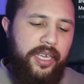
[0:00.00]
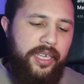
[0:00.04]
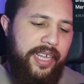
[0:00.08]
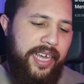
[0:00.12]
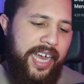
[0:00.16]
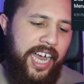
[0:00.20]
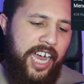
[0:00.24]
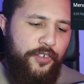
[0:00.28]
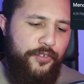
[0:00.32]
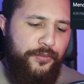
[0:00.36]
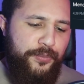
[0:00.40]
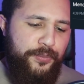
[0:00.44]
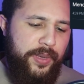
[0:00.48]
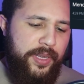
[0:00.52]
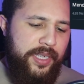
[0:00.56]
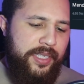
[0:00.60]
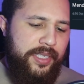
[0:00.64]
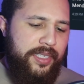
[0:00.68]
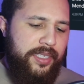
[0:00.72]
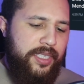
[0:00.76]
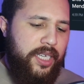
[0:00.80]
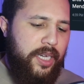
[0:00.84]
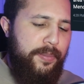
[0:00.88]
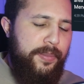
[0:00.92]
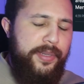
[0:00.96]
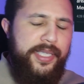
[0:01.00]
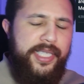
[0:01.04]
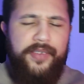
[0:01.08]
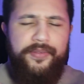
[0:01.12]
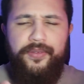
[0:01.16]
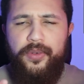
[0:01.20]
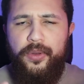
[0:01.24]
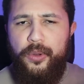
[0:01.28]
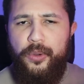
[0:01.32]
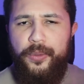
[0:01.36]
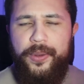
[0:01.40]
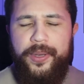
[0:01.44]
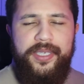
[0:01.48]
there have been some
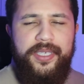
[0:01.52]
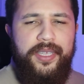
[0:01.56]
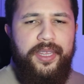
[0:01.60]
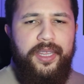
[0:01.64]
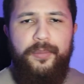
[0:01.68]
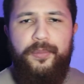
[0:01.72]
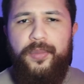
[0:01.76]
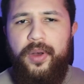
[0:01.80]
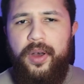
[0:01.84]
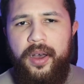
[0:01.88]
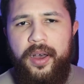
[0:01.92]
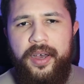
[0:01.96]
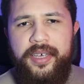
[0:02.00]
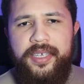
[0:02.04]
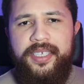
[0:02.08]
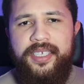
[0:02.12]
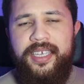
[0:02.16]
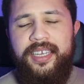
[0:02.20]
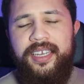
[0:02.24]
difficulties in the past,